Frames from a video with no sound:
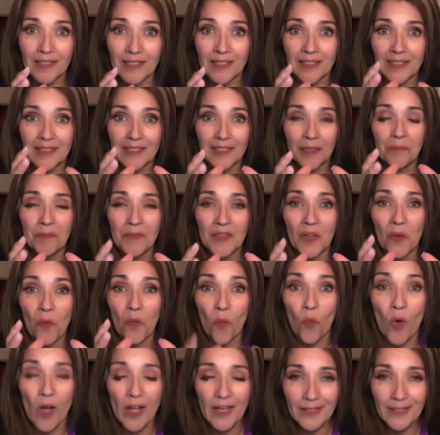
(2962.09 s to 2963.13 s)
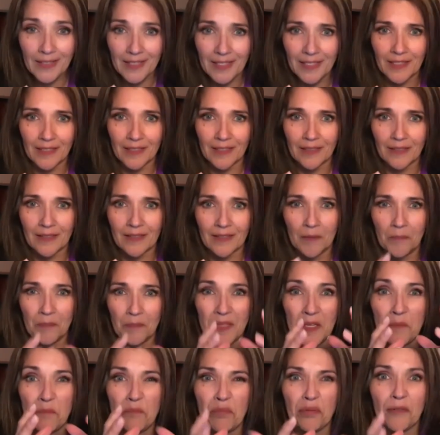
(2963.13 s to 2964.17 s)
It's something wanted,
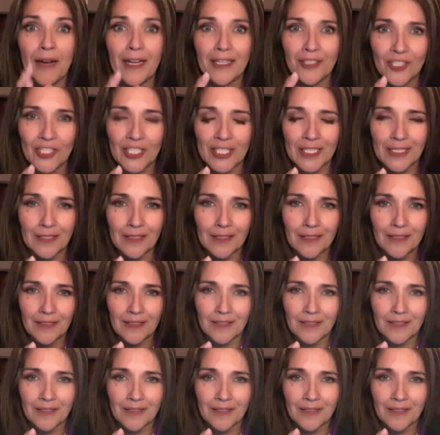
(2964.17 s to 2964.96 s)
something precious.